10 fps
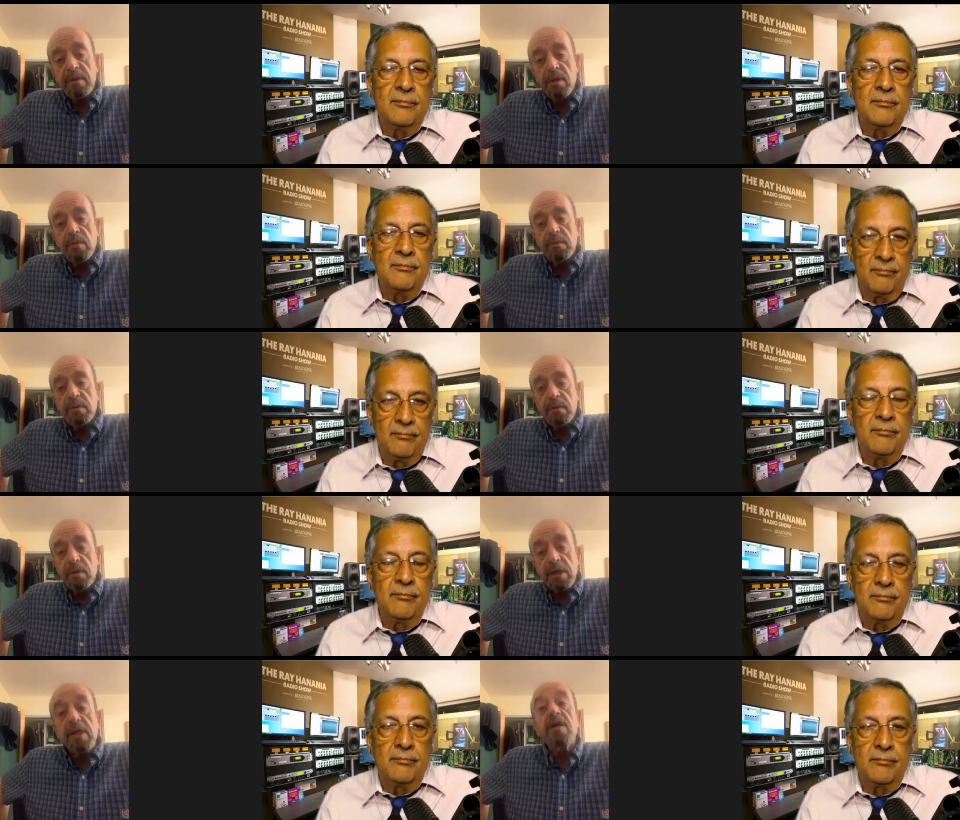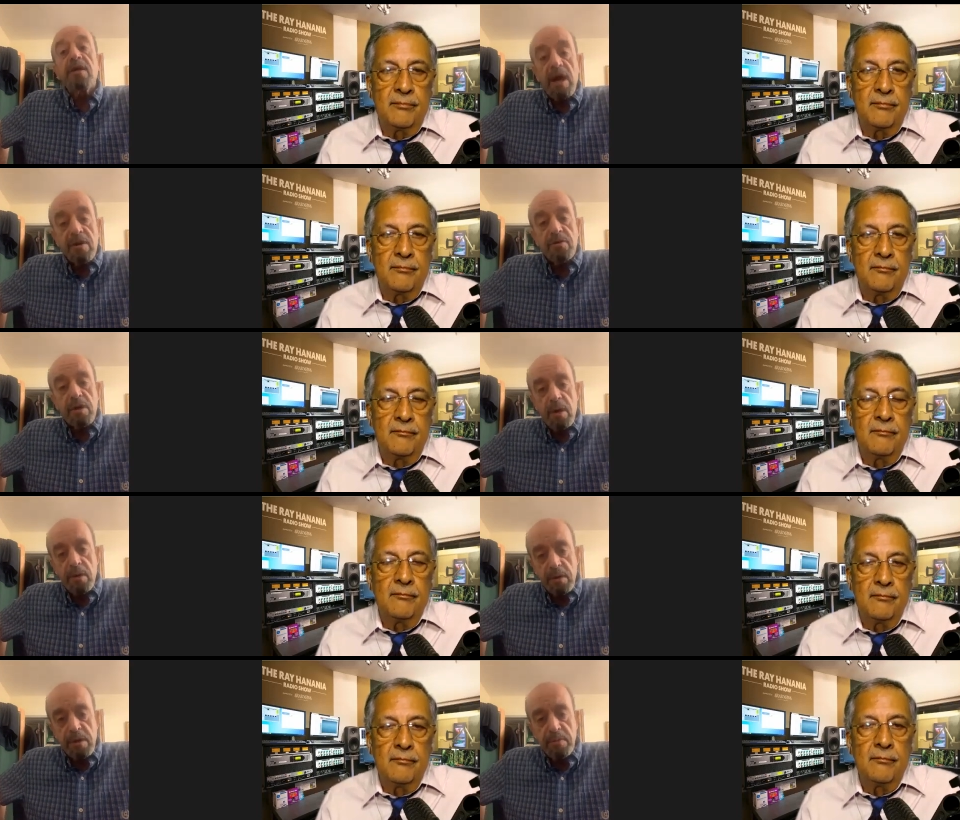Speaker 1: you know, in recognizing
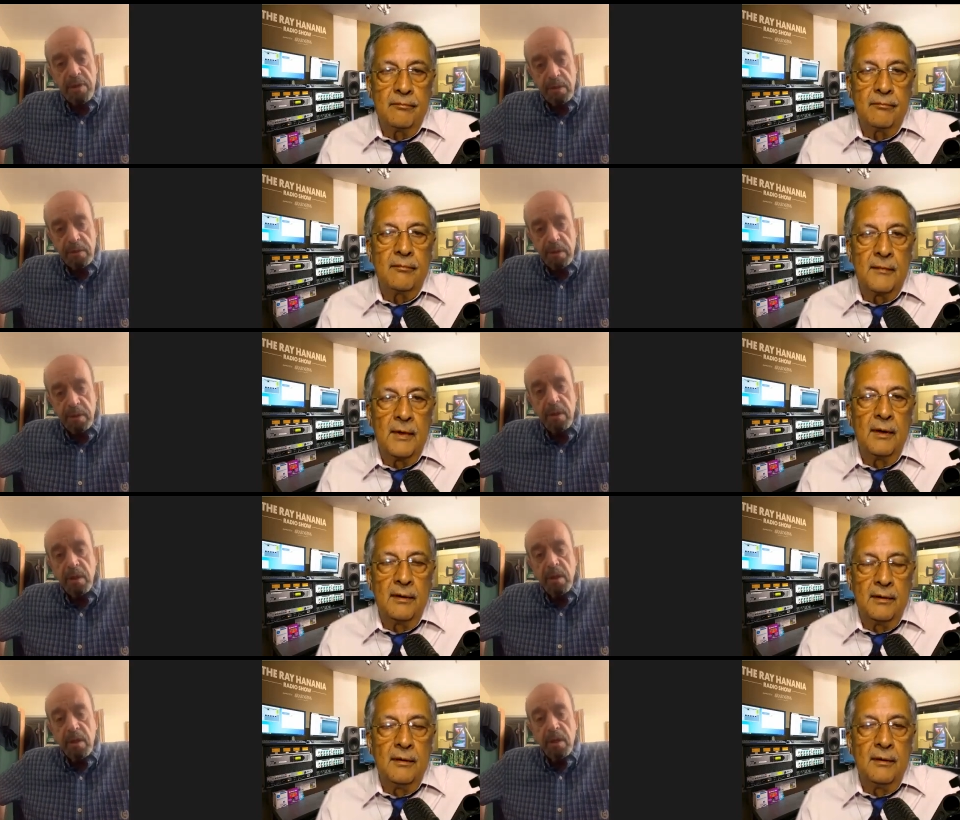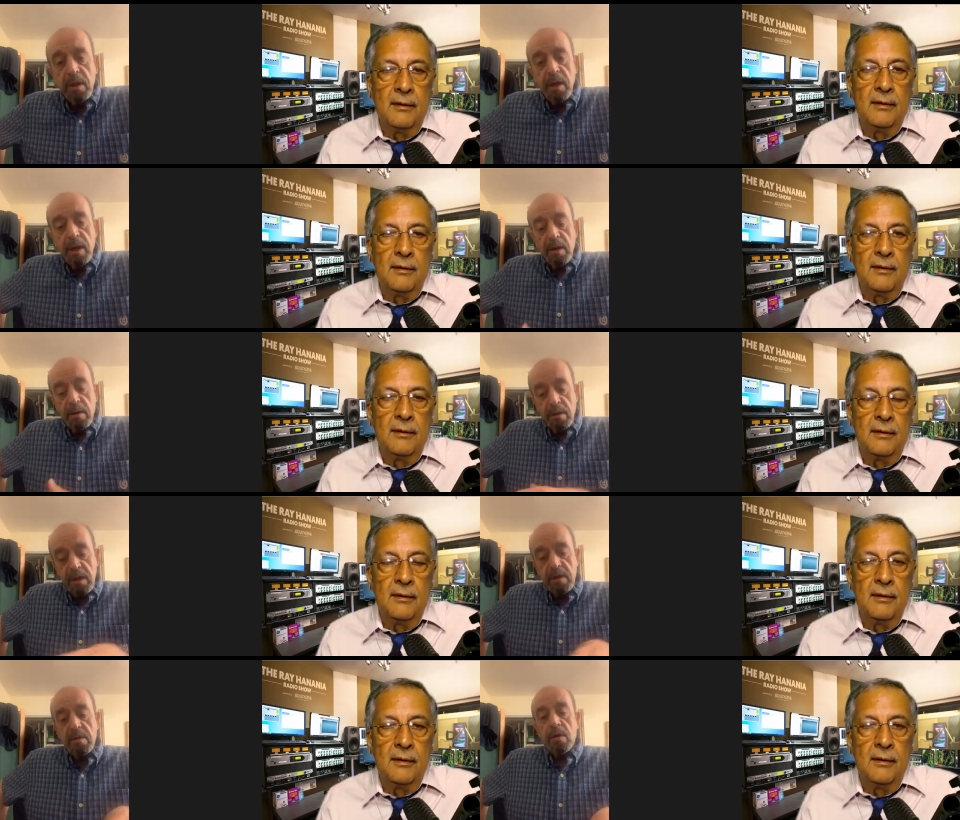our community uh,
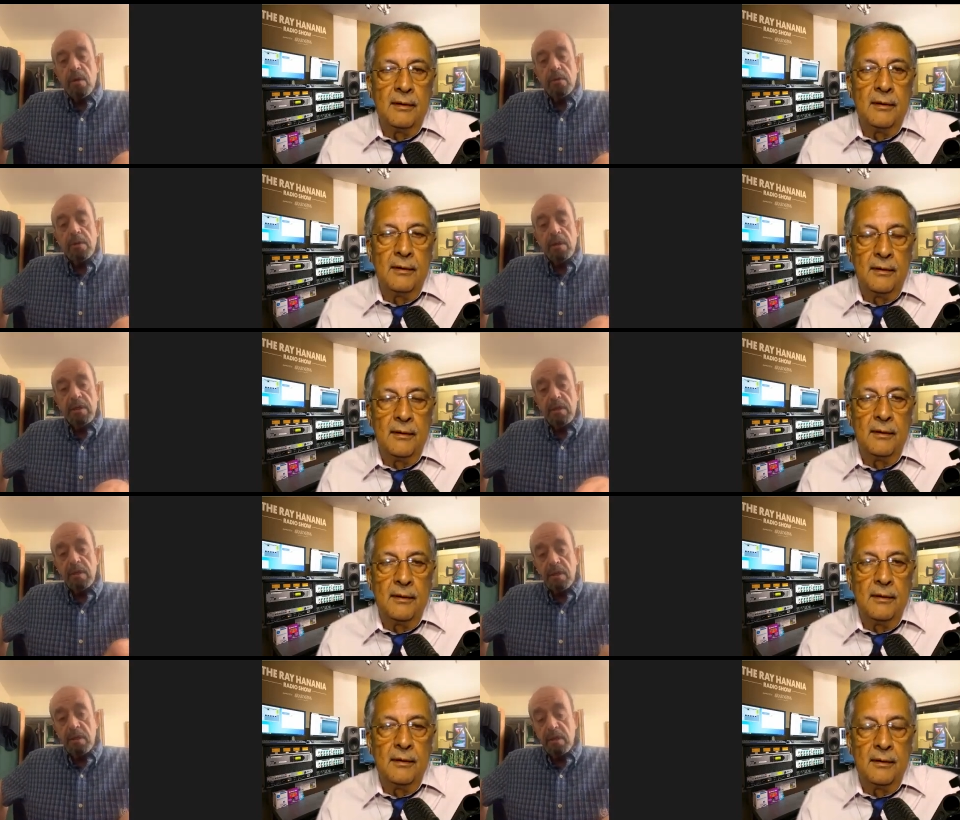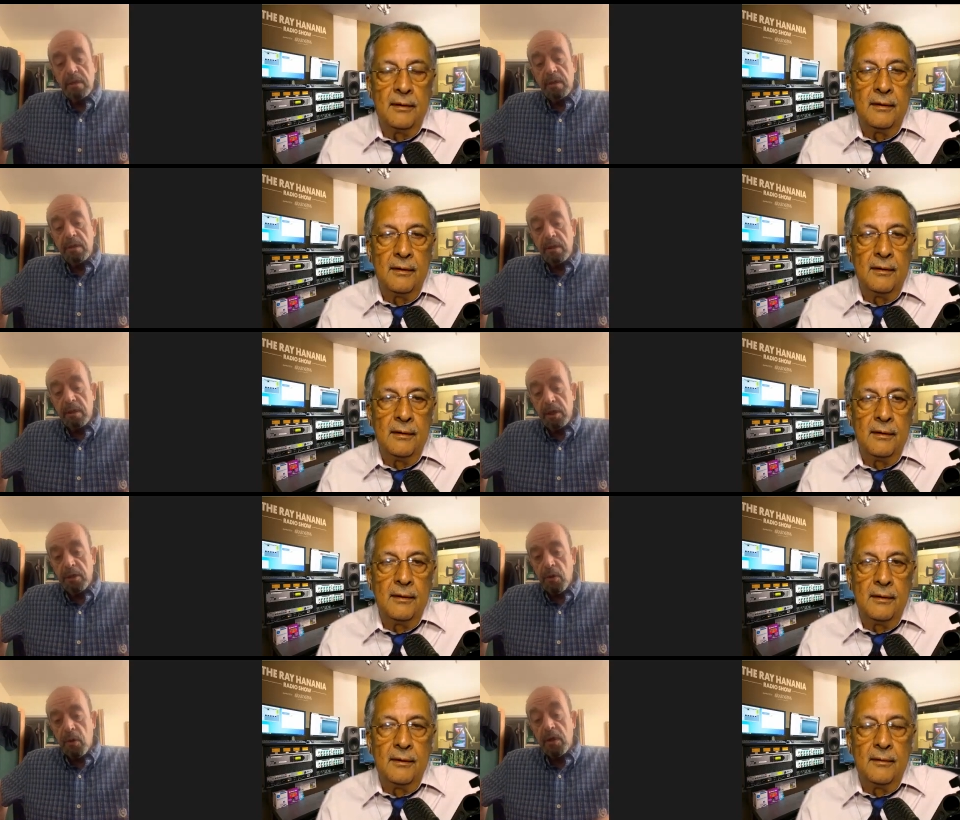here locally in, uh, in
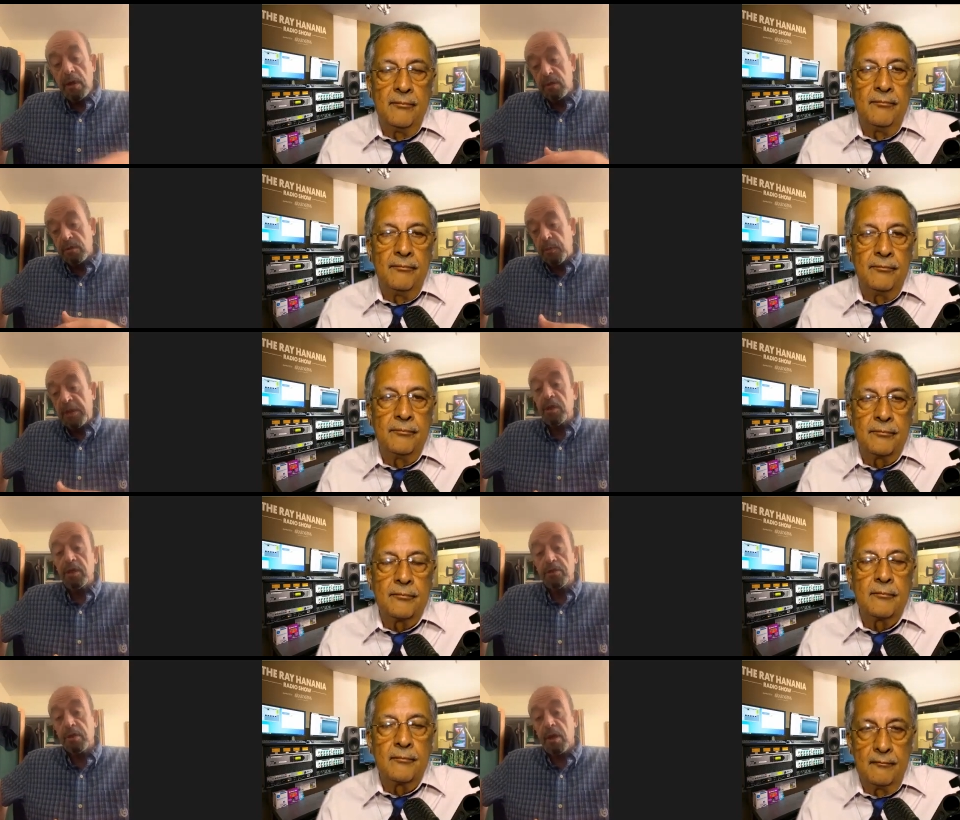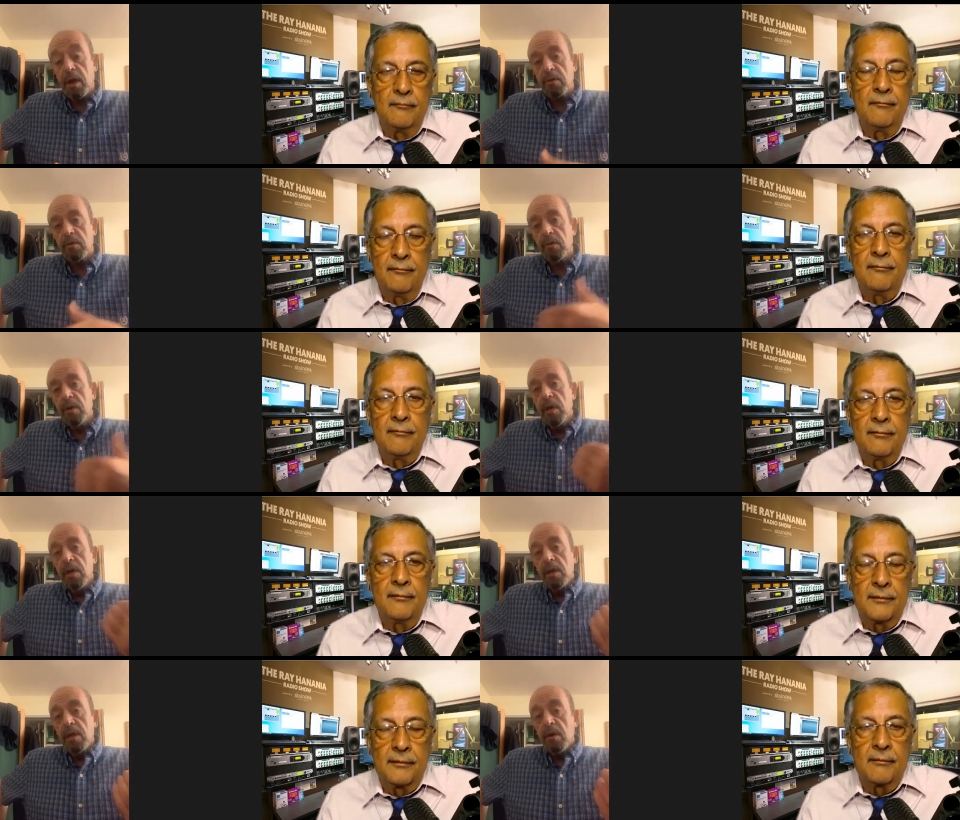Illinois and especially Chicago,
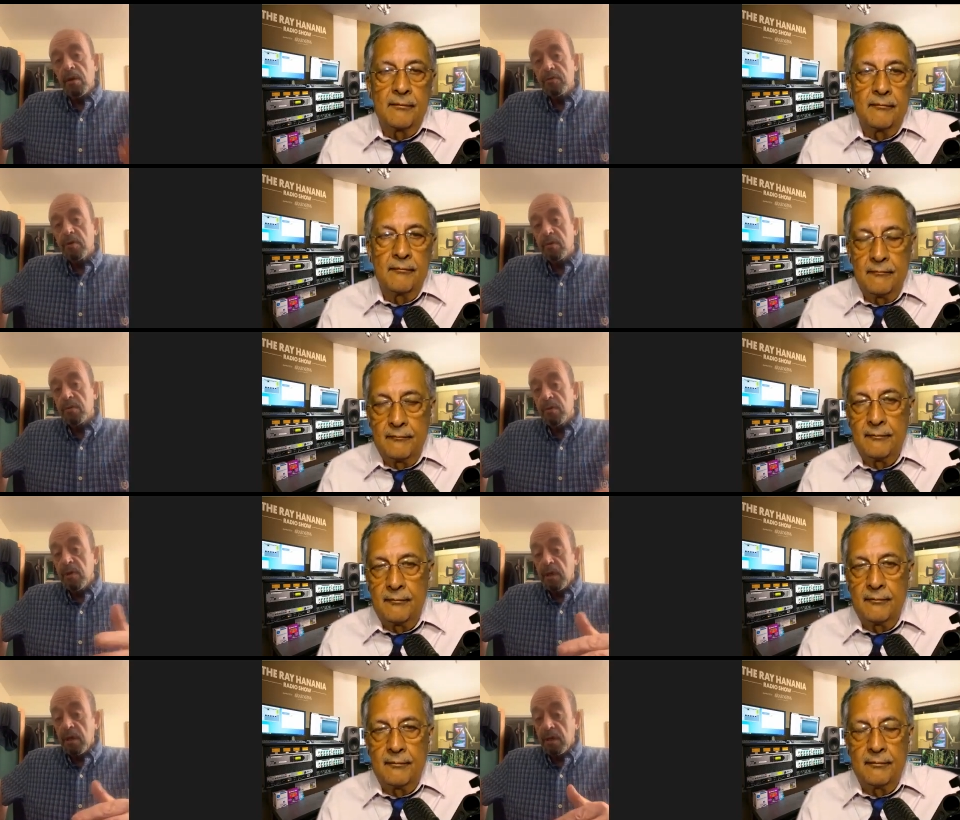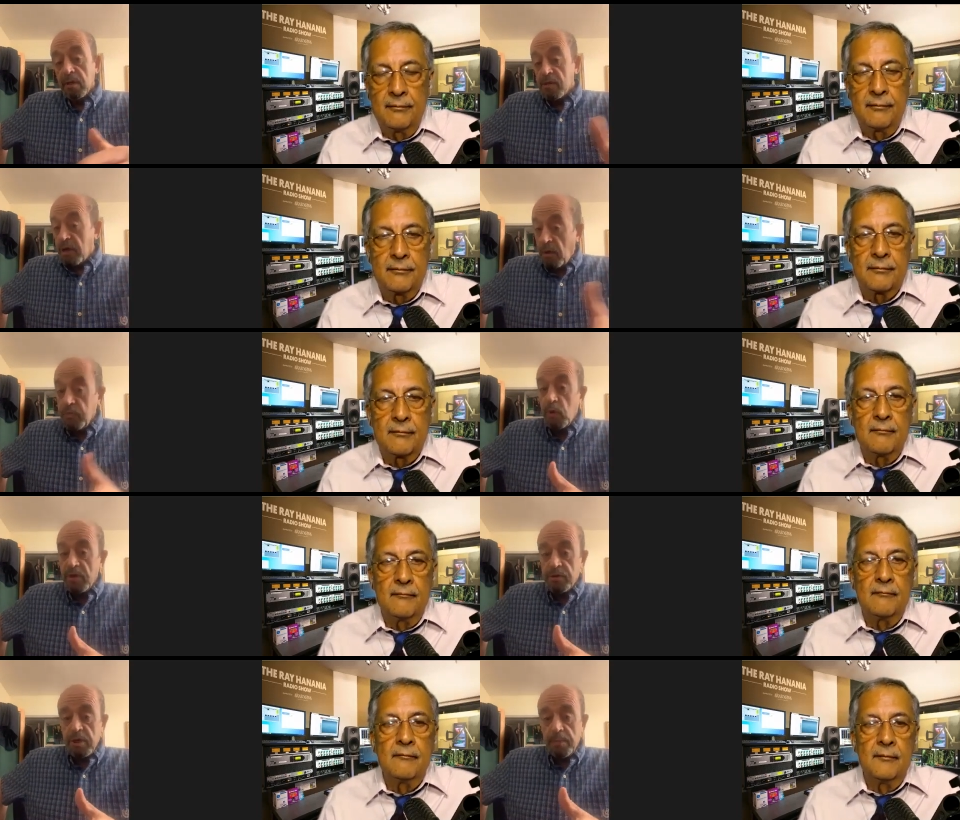and also in the
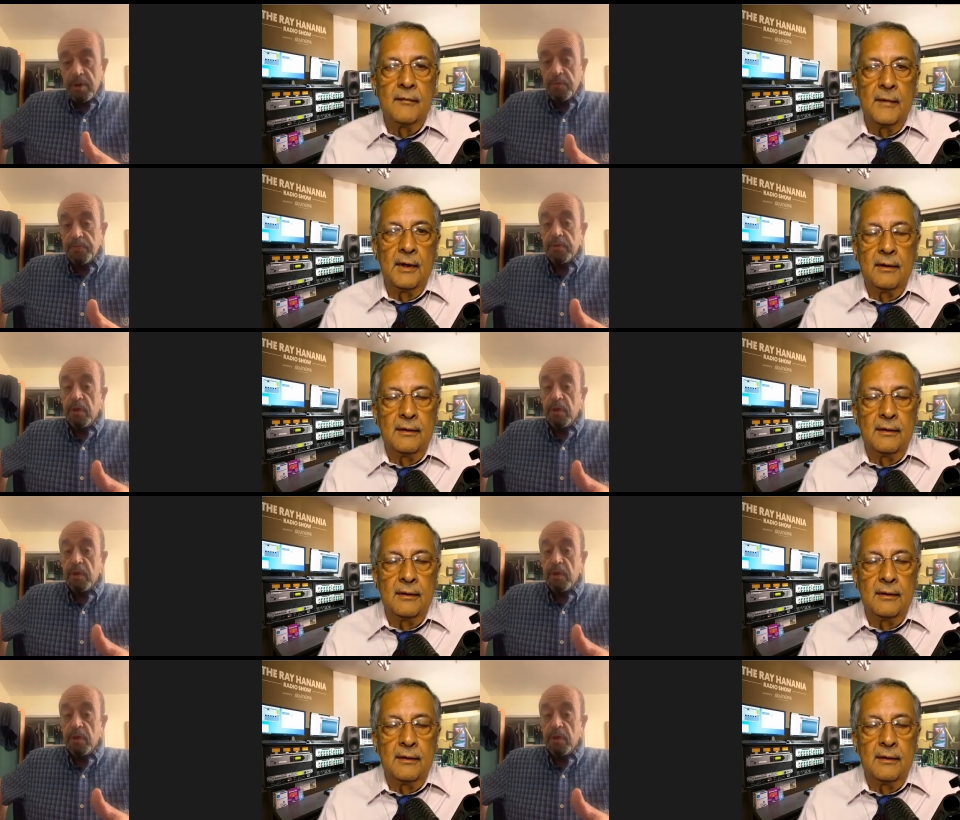southwest suburb,